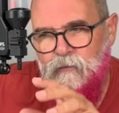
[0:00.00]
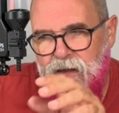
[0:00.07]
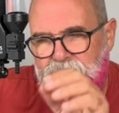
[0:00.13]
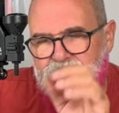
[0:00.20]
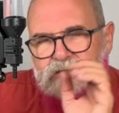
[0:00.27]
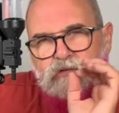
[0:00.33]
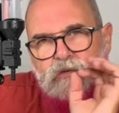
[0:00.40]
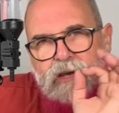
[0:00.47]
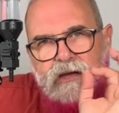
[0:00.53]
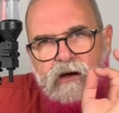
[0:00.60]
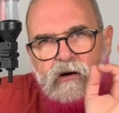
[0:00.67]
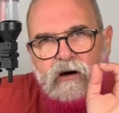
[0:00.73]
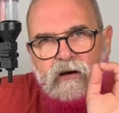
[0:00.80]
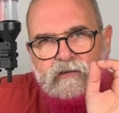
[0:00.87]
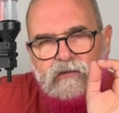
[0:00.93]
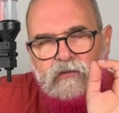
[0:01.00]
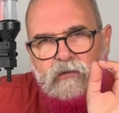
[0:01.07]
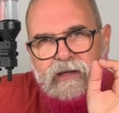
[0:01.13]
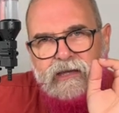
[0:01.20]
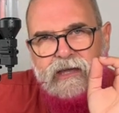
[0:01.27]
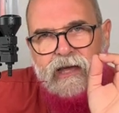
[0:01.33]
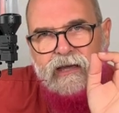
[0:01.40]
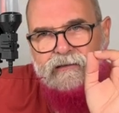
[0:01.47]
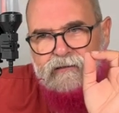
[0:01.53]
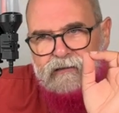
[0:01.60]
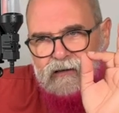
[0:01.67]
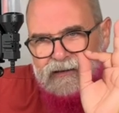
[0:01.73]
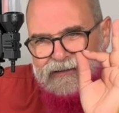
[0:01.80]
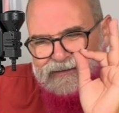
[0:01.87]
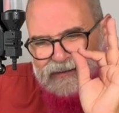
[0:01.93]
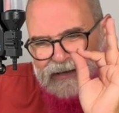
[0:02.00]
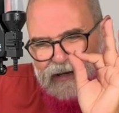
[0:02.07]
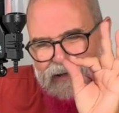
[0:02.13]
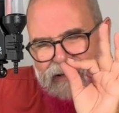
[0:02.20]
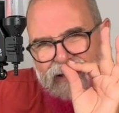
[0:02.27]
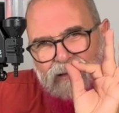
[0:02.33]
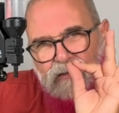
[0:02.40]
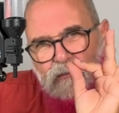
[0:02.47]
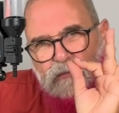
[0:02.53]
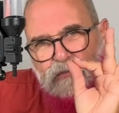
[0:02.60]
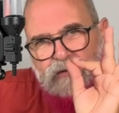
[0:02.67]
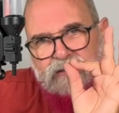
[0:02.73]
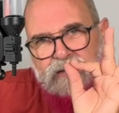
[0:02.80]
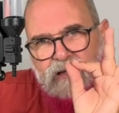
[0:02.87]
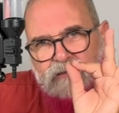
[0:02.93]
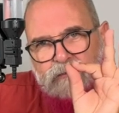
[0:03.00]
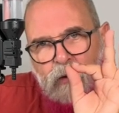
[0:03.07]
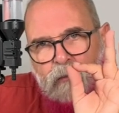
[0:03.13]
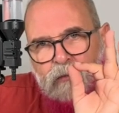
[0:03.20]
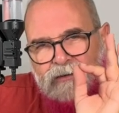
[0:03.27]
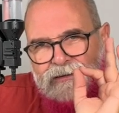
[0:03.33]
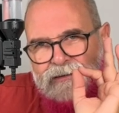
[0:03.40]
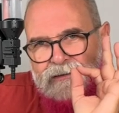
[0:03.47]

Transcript: It's really hard to really get exactly at the precise moment.